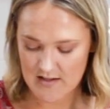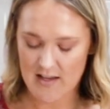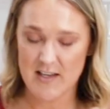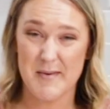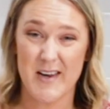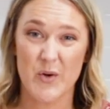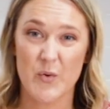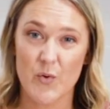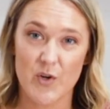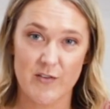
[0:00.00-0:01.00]
and about
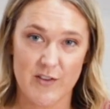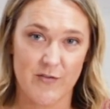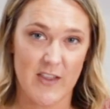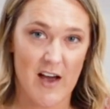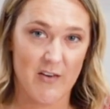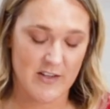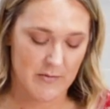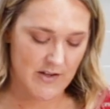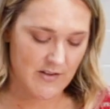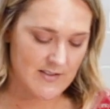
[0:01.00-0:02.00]
1/4 of the flour that
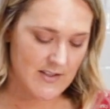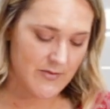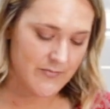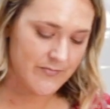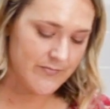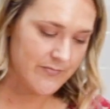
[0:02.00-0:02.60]
we're using.